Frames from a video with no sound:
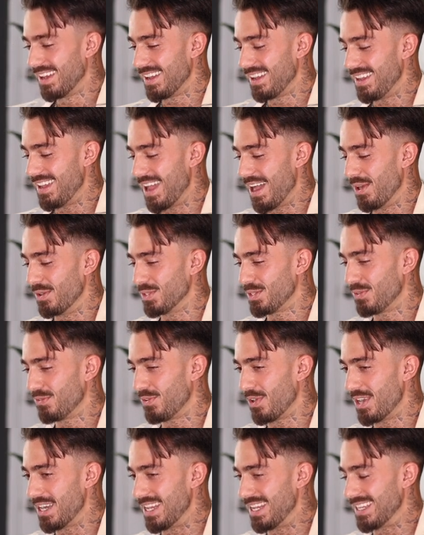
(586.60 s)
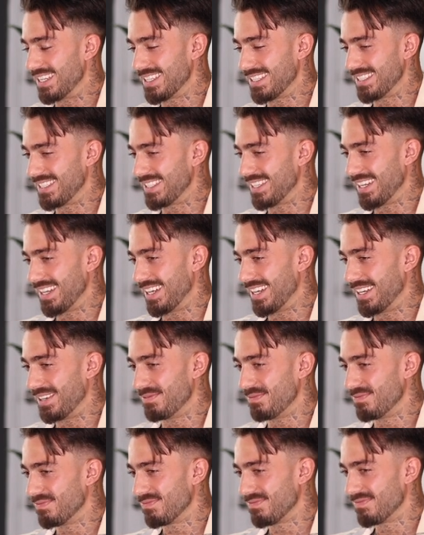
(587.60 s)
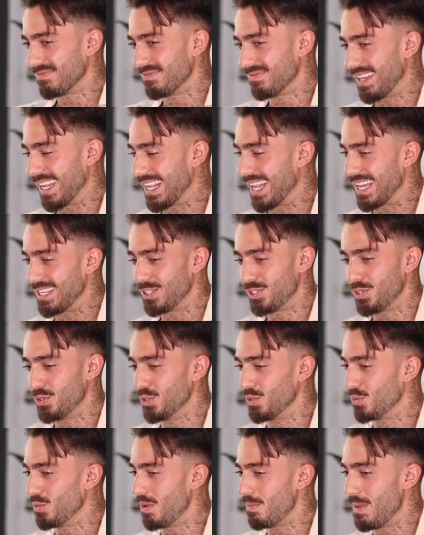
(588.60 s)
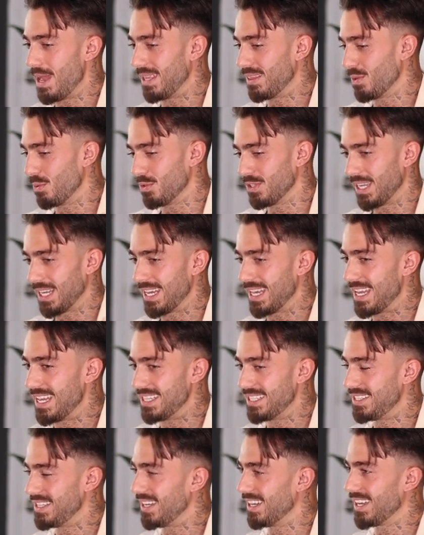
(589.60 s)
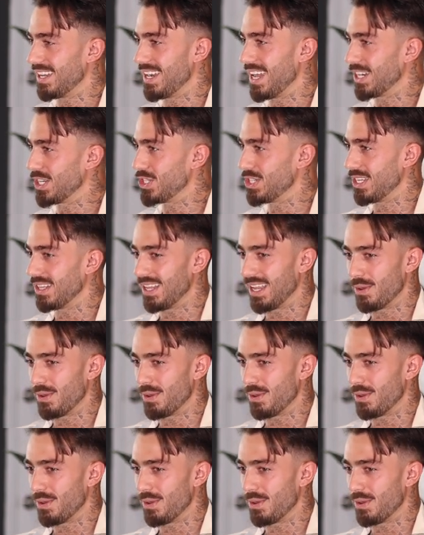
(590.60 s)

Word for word: yeah, it was funny because like as soon as we met, there was like an instant connection.